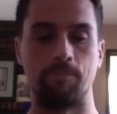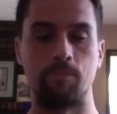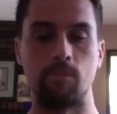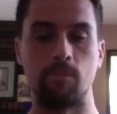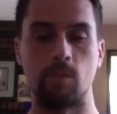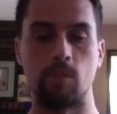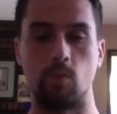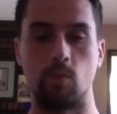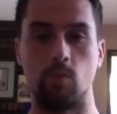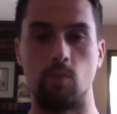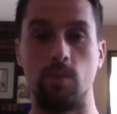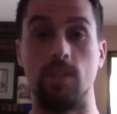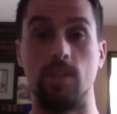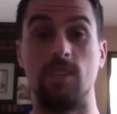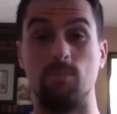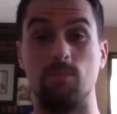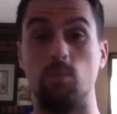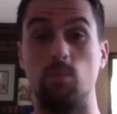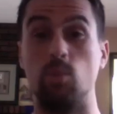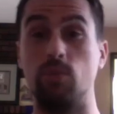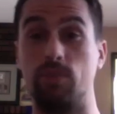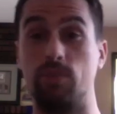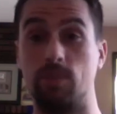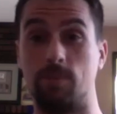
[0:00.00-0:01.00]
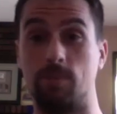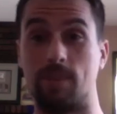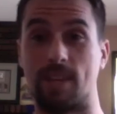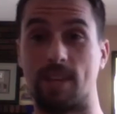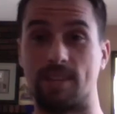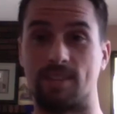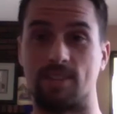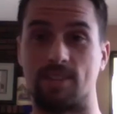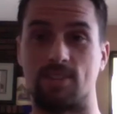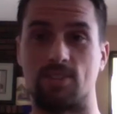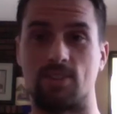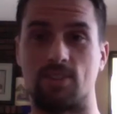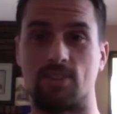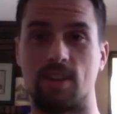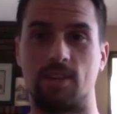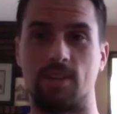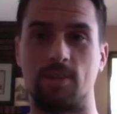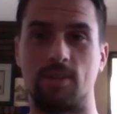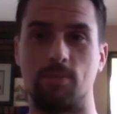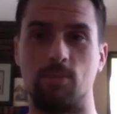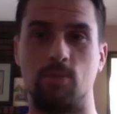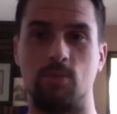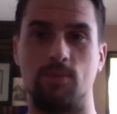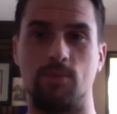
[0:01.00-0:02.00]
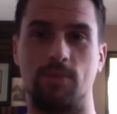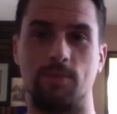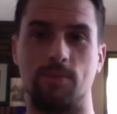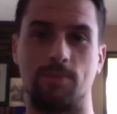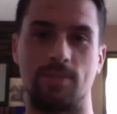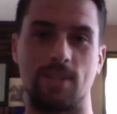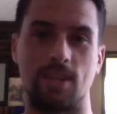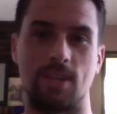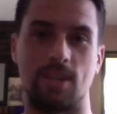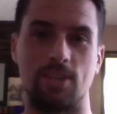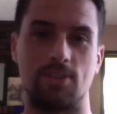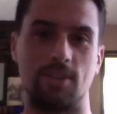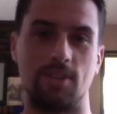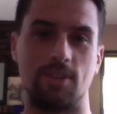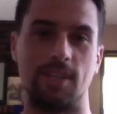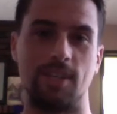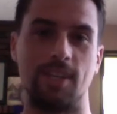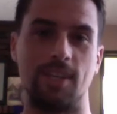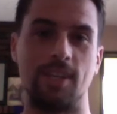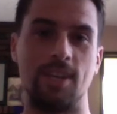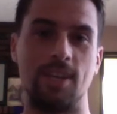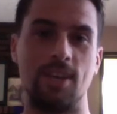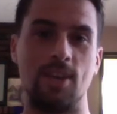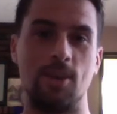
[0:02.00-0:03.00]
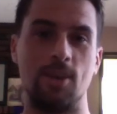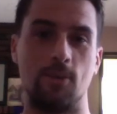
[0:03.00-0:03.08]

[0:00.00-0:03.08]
We moved him as a striker, moved him centrally,